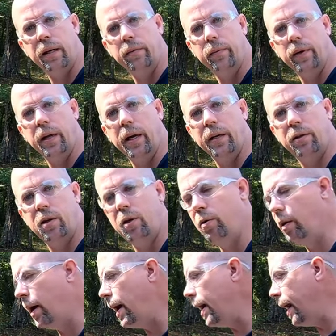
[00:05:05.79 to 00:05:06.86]
And when I do
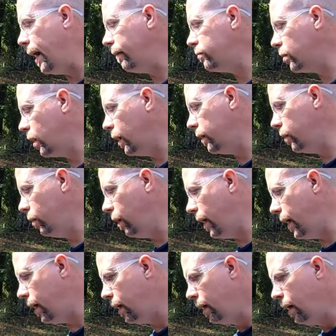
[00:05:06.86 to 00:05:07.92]
that, after I do
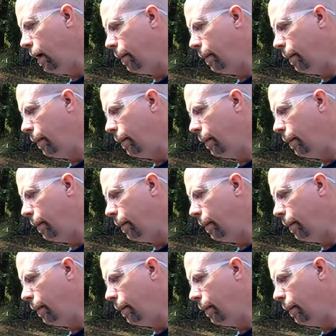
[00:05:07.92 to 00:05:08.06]
that,